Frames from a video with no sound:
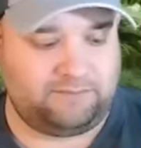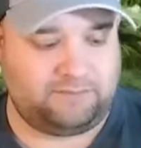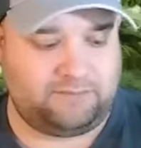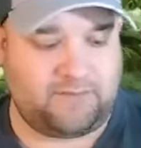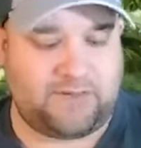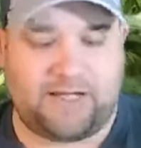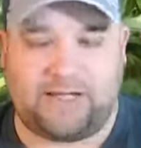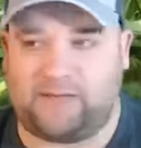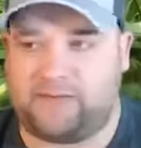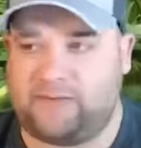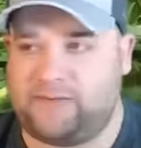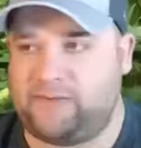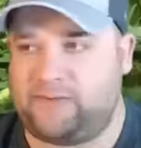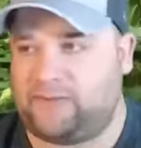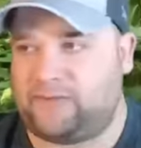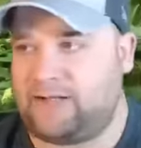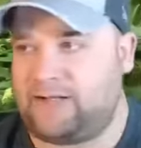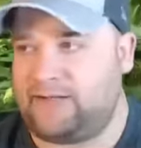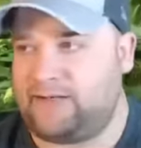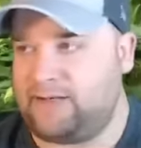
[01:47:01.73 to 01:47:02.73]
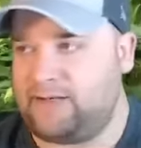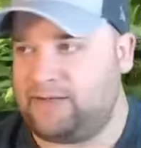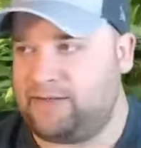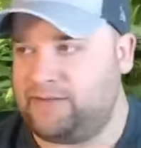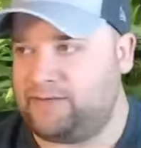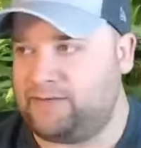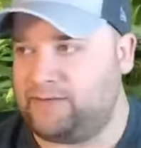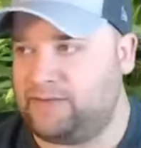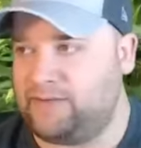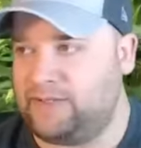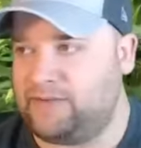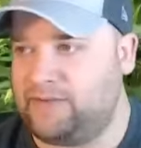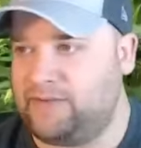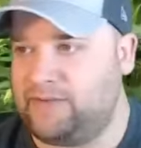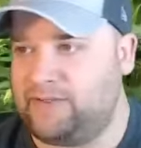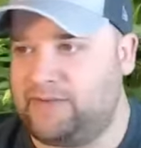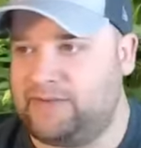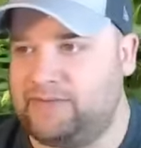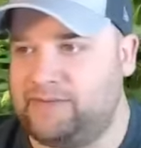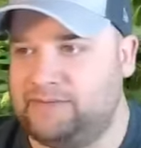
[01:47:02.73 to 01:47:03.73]
Axelrodi, or whatever it
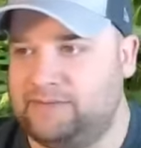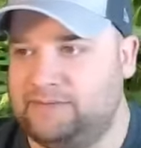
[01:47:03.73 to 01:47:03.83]
is.